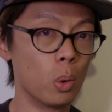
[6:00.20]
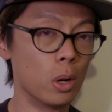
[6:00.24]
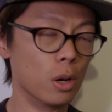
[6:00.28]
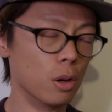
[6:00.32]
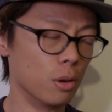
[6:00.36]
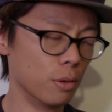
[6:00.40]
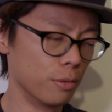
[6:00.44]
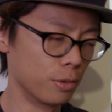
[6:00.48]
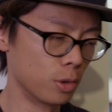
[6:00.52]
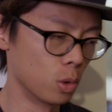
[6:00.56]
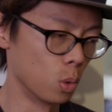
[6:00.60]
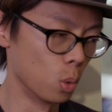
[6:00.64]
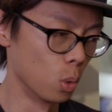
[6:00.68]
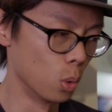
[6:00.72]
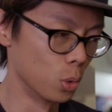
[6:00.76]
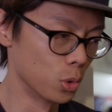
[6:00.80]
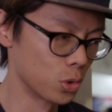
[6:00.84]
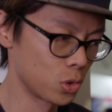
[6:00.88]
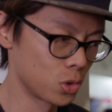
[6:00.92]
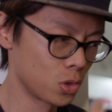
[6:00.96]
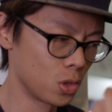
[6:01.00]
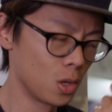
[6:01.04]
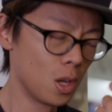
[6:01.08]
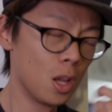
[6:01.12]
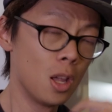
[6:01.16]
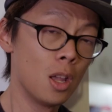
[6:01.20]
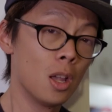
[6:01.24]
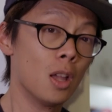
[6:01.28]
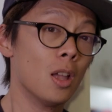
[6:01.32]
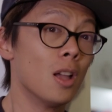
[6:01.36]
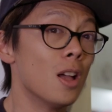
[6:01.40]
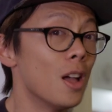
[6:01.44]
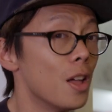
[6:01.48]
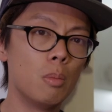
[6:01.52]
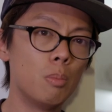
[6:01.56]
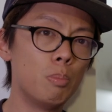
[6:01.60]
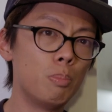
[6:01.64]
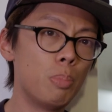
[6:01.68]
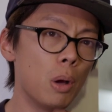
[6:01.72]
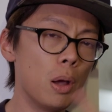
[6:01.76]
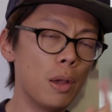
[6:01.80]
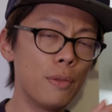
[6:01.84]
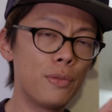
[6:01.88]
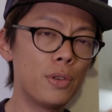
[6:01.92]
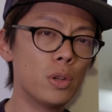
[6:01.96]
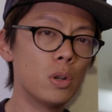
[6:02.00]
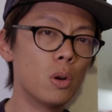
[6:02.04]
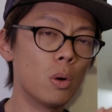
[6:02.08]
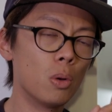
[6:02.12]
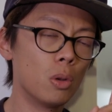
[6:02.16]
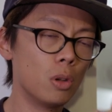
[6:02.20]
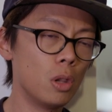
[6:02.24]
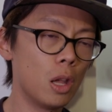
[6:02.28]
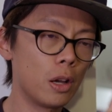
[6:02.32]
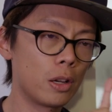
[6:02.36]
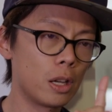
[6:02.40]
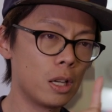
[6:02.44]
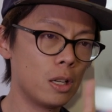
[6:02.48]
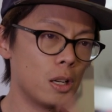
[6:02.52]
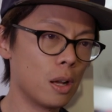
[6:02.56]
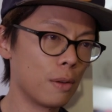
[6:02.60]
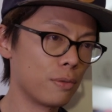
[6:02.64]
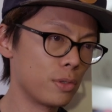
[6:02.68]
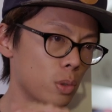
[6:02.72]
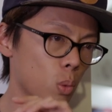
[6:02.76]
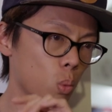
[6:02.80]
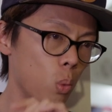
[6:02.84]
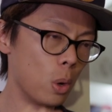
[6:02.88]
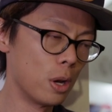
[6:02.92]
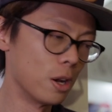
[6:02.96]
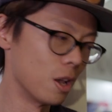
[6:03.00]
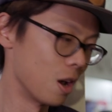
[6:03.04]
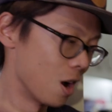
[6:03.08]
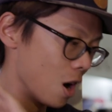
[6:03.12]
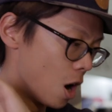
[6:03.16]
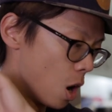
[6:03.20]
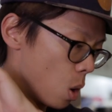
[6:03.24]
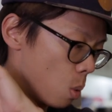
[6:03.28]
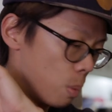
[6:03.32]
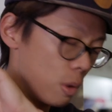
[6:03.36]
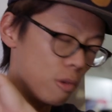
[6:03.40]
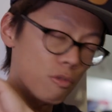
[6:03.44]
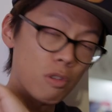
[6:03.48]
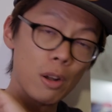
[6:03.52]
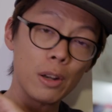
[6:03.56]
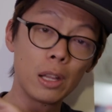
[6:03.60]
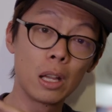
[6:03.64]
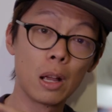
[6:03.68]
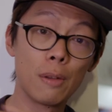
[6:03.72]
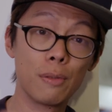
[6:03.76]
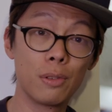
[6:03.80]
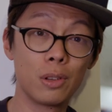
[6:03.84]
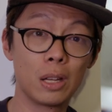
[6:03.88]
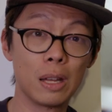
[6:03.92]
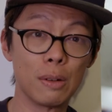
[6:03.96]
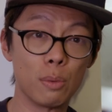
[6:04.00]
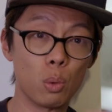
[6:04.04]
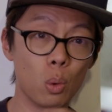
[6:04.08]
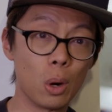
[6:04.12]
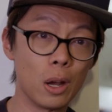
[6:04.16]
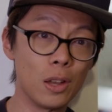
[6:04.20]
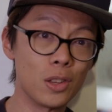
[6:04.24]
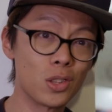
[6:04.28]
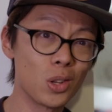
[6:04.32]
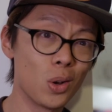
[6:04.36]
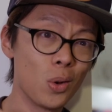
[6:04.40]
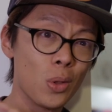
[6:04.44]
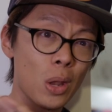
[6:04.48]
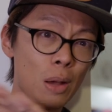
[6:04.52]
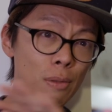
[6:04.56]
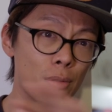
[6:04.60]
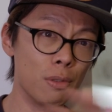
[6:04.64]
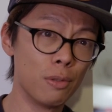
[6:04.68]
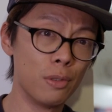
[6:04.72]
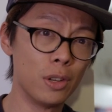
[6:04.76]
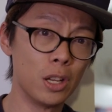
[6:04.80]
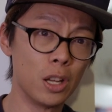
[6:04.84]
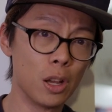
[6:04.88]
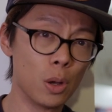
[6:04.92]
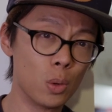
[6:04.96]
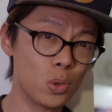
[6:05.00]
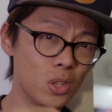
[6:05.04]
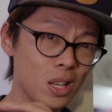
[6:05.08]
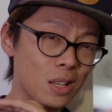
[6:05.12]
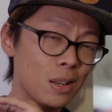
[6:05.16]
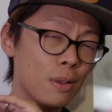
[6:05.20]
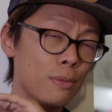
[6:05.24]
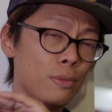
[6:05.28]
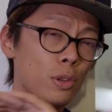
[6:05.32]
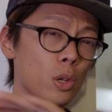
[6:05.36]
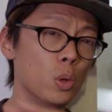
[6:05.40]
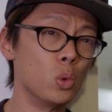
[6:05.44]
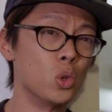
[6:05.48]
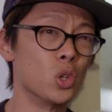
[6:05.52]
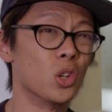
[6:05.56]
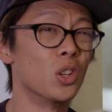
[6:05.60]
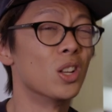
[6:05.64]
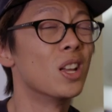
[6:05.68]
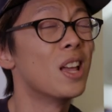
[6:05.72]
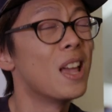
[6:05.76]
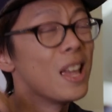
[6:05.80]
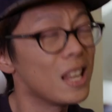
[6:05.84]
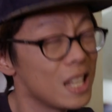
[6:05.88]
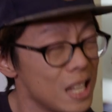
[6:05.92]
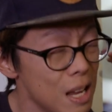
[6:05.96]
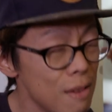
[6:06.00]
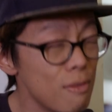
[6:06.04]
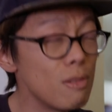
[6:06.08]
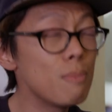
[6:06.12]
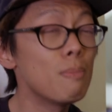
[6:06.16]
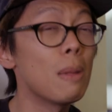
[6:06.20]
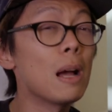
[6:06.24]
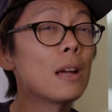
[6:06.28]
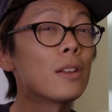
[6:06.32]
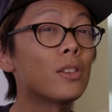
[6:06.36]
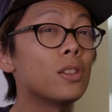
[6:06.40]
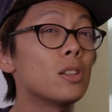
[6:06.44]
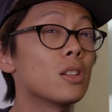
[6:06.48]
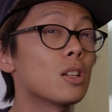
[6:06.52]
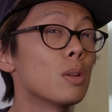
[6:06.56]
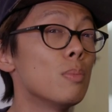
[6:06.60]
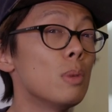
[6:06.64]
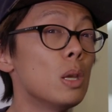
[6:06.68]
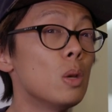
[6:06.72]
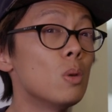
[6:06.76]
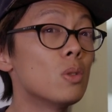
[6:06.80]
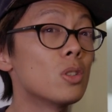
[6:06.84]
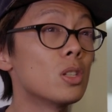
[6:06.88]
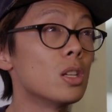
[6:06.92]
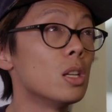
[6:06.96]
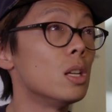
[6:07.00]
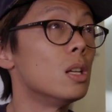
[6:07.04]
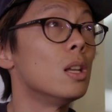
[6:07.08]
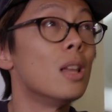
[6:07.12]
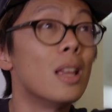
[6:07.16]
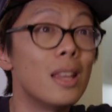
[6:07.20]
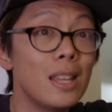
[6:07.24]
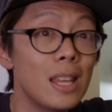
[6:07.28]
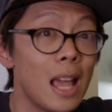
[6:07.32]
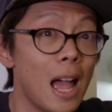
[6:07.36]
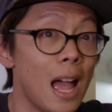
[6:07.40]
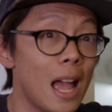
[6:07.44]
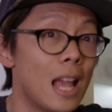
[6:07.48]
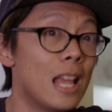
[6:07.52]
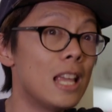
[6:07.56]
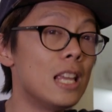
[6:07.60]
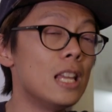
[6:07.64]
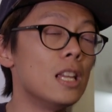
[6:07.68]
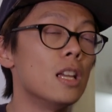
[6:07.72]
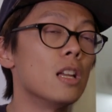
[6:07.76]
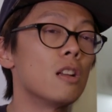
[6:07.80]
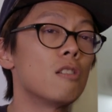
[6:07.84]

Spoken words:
winner, of course. But if you're not lucky enough to win it, I'll be running other giveaways on other videos in the future, giving back to the community. Yay,